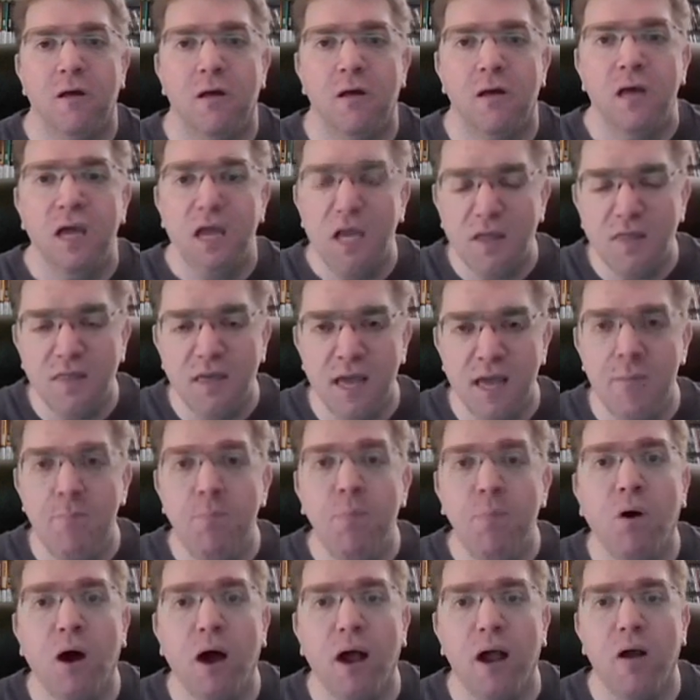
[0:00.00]
in the
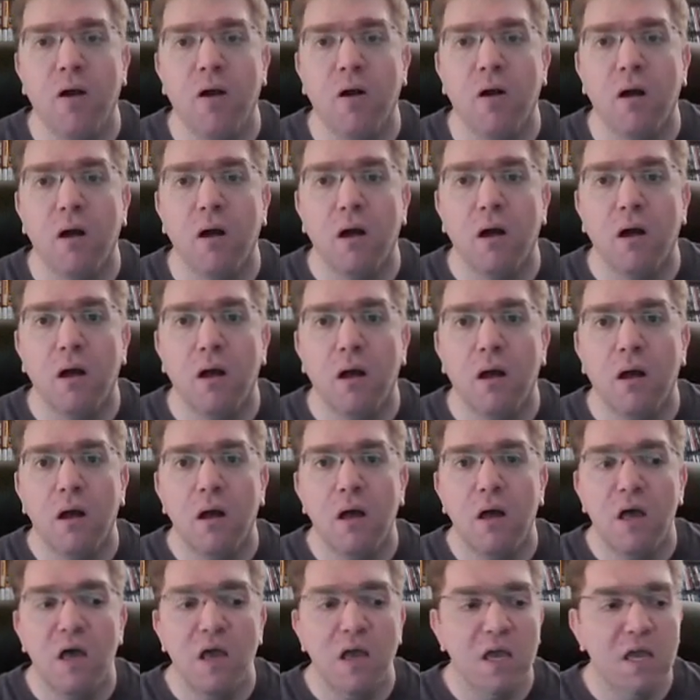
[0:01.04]
Empire,
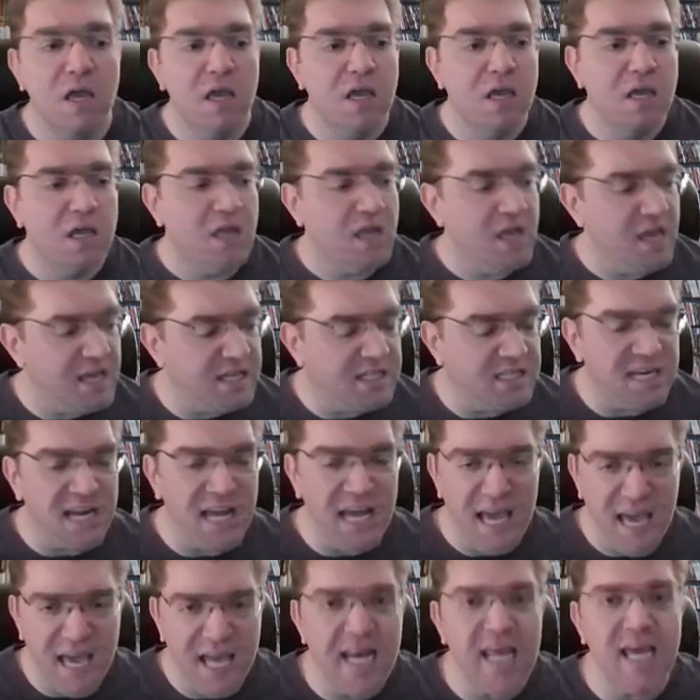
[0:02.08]
is an
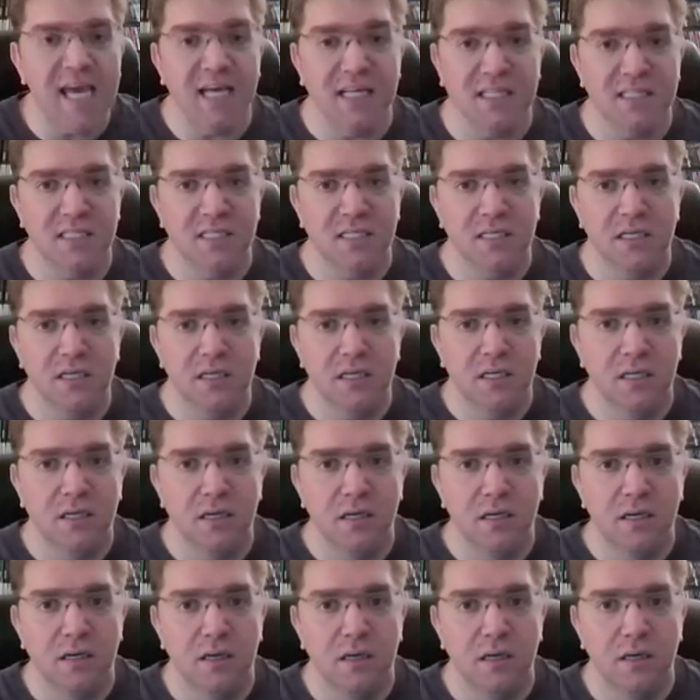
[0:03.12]
idiot.
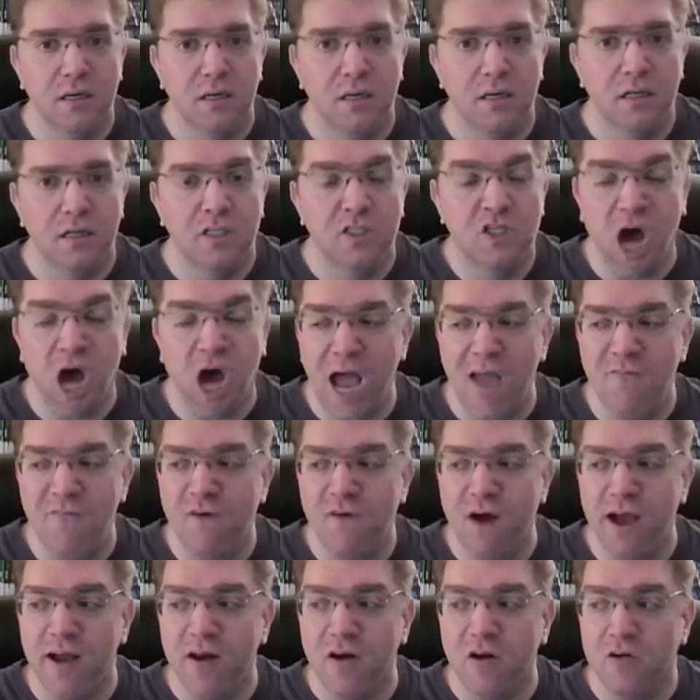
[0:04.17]
TIE
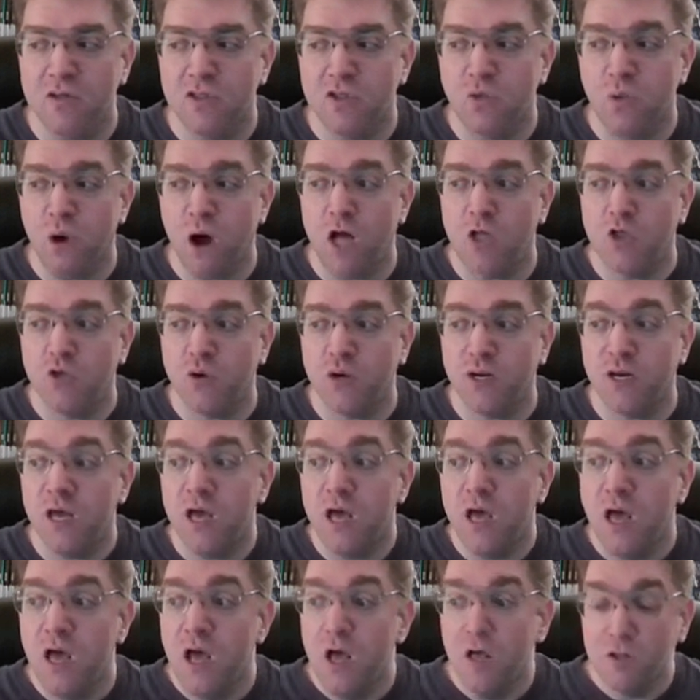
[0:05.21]
Fighter Squadron
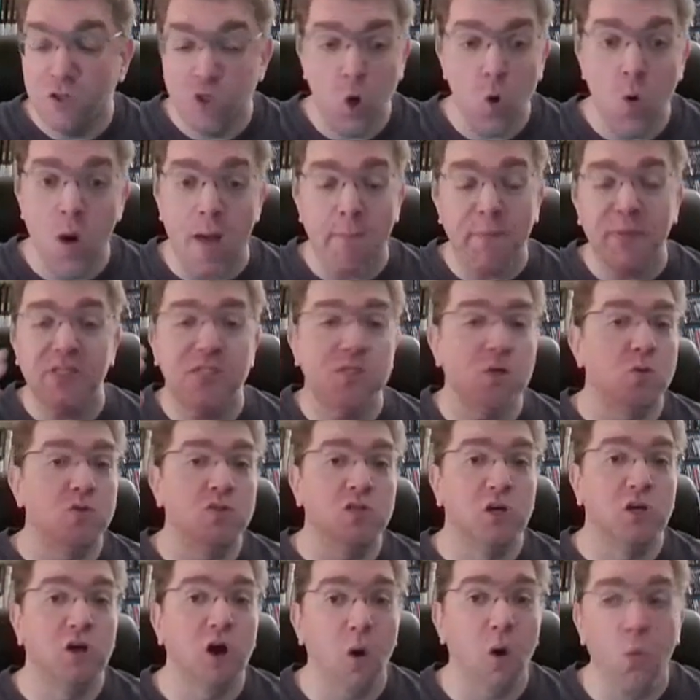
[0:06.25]
2 episodes
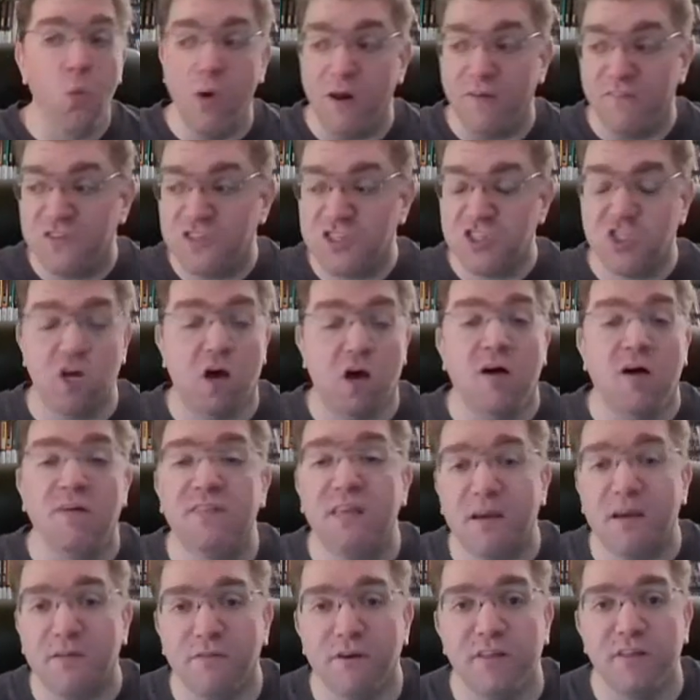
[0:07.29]
ago would have solved
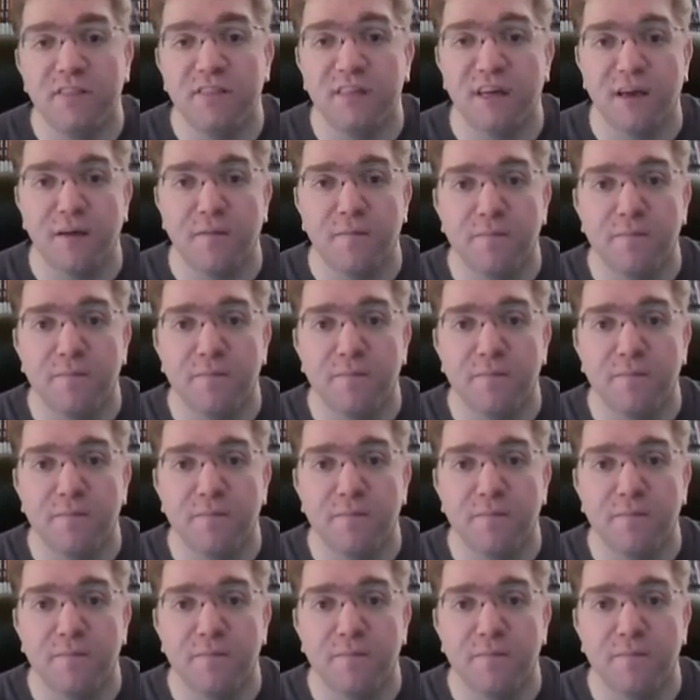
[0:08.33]
everything.